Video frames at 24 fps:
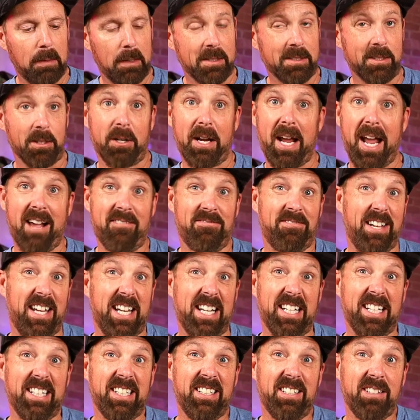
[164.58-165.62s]
Is there
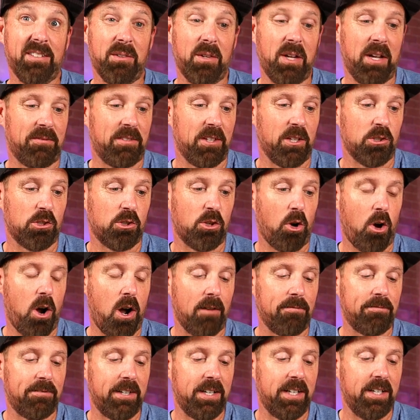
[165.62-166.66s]
caffeine in it? If there's
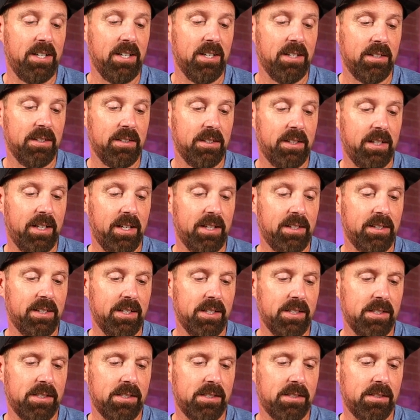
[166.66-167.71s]
coffee in
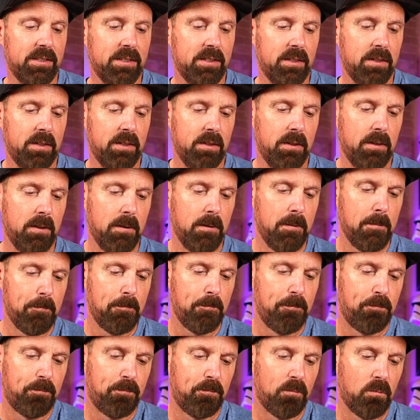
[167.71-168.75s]
this?
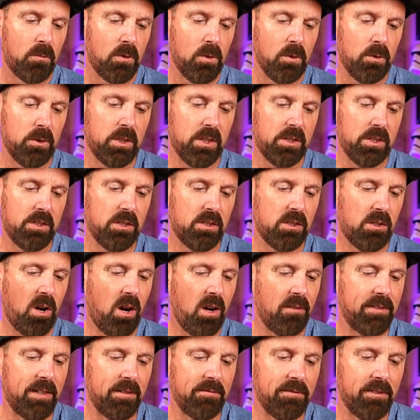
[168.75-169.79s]
Or is it just
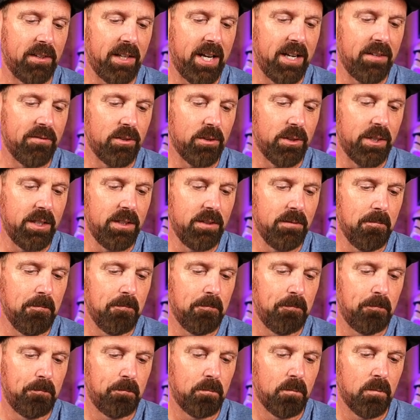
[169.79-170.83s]
coffee flavoring?
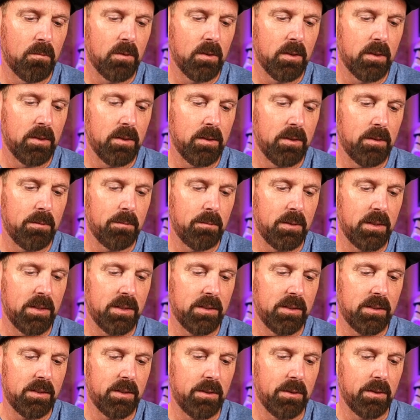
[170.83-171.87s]
Let me
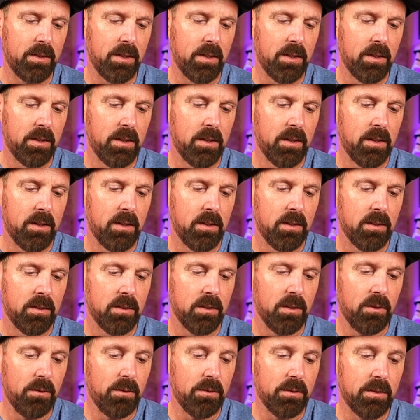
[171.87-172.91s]
see.
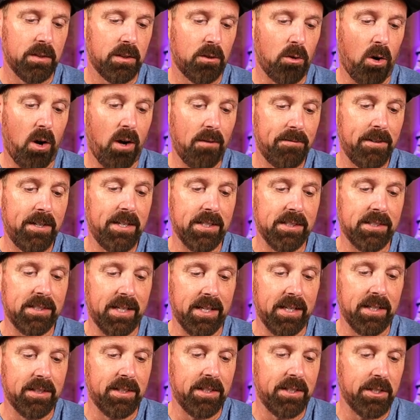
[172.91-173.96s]
No, coffee is
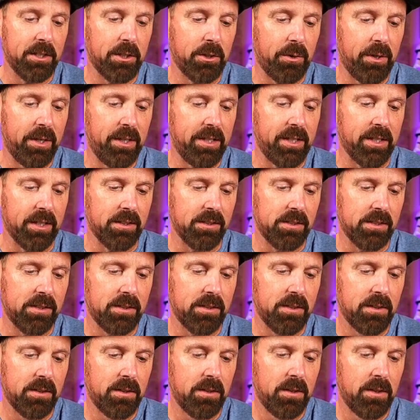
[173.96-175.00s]
in the
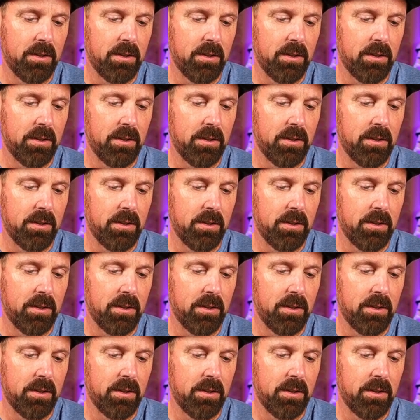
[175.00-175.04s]
ingredients.